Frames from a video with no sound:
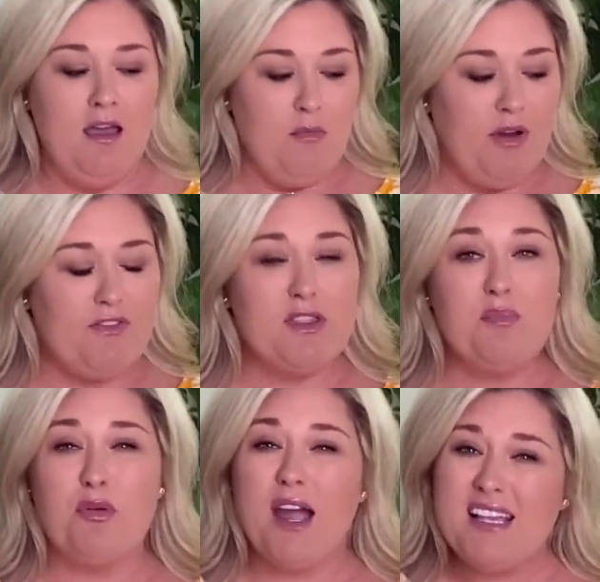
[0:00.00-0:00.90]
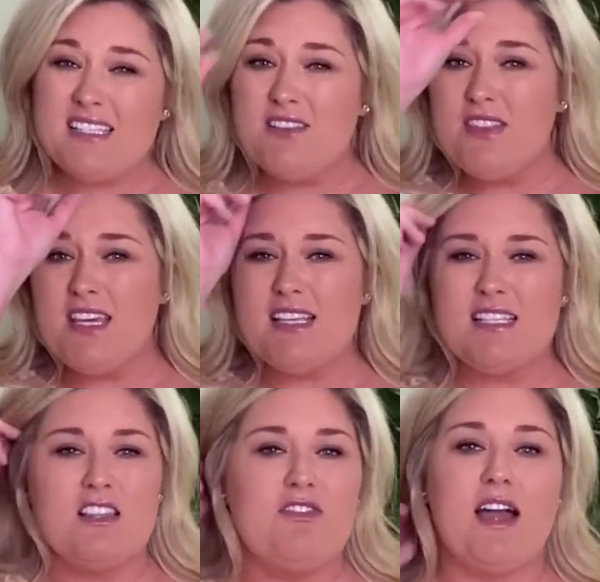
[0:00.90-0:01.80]
But for the price of this
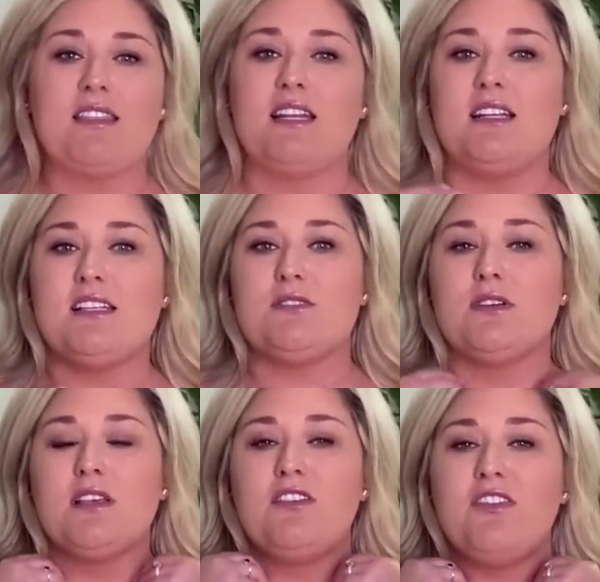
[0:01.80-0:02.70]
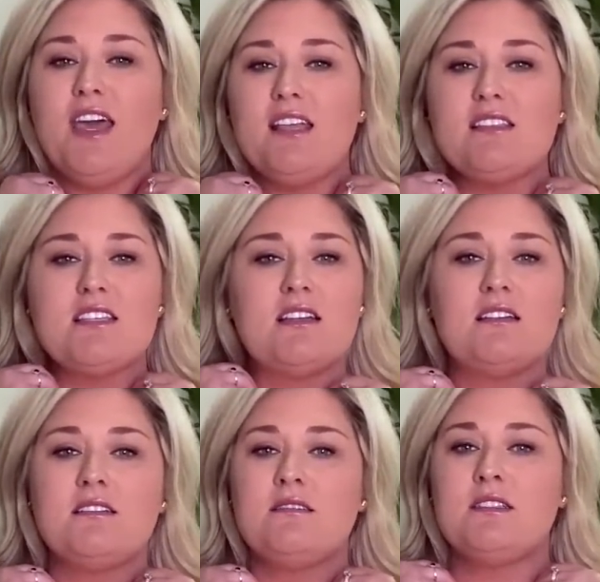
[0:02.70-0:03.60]
and the fact that it doesn't really fit,
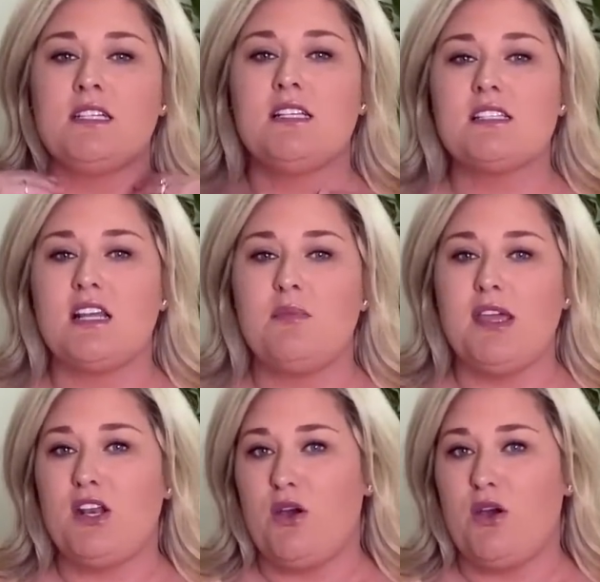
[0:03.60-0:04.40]
it's going to be a